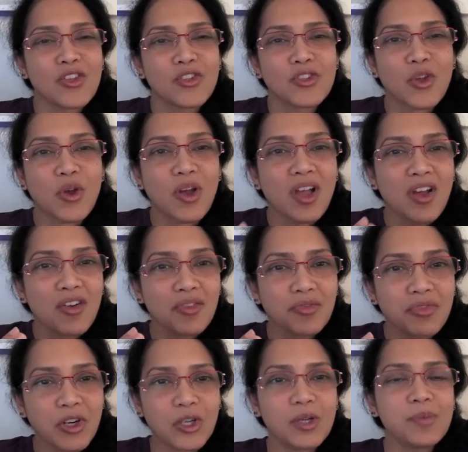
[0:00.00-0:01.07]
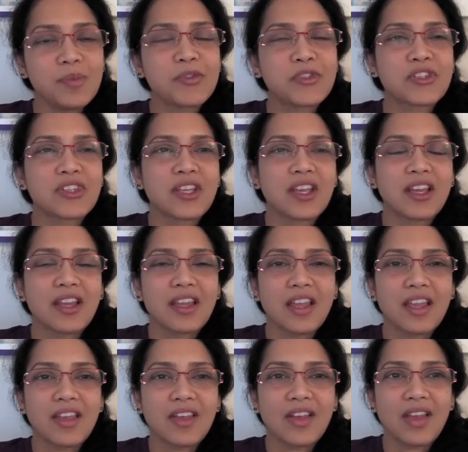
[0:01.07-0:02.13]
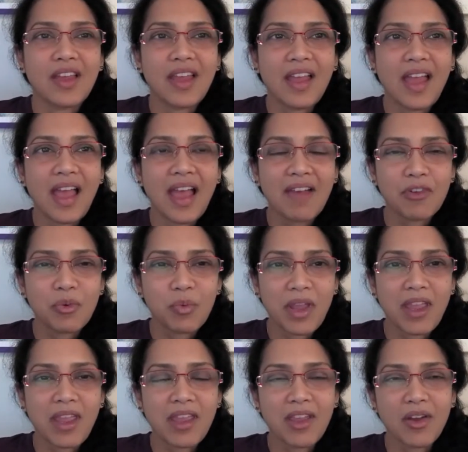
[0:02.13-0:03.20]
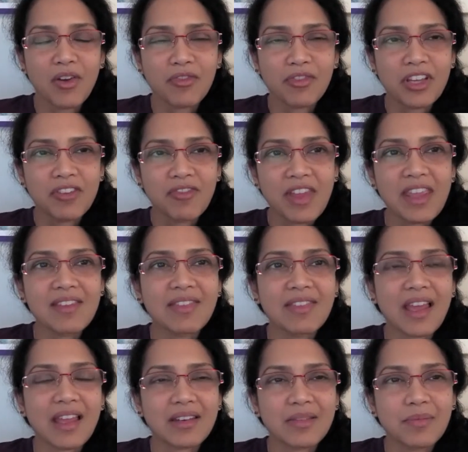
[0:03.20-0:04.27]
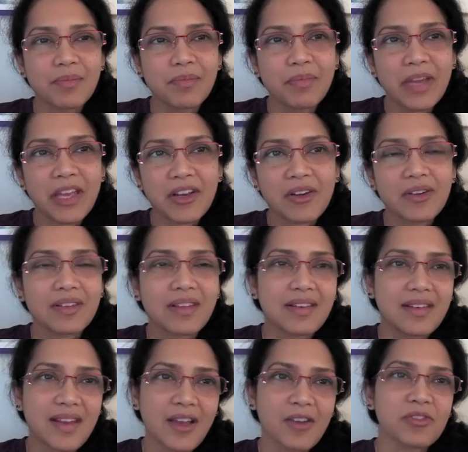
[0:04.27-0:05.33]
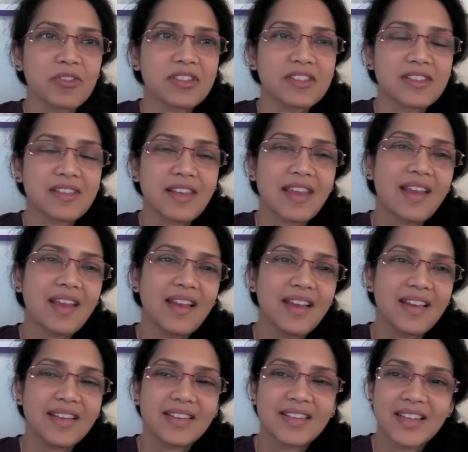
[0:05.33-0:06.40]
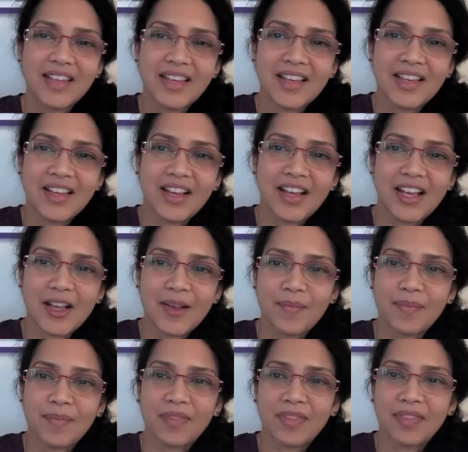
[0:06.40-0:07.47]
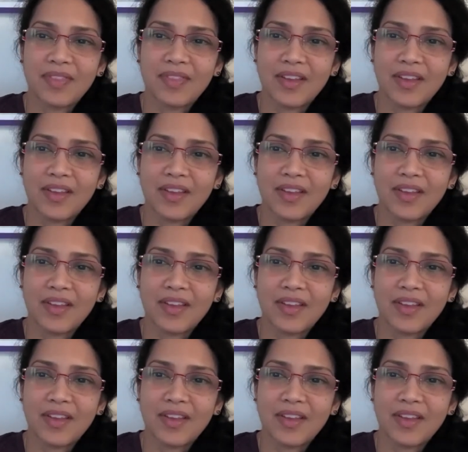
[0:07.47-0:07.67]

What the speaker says: So verbs have a way of conveying that better than nouns. And Dan